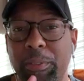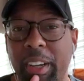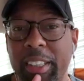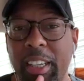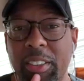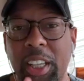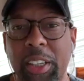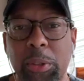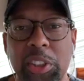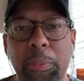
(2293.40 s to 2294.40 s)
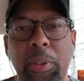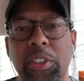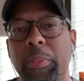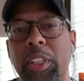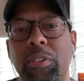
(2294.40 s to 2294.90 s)
find out that it was supposed
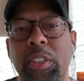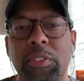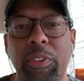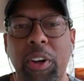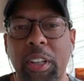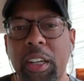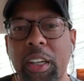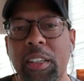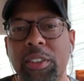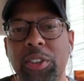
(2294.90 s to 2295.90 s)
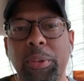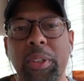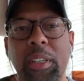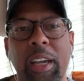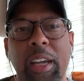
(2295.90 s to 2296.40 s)
to be Chris Farley doing
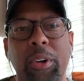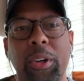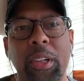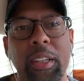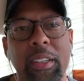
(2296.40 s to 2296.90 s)
that role?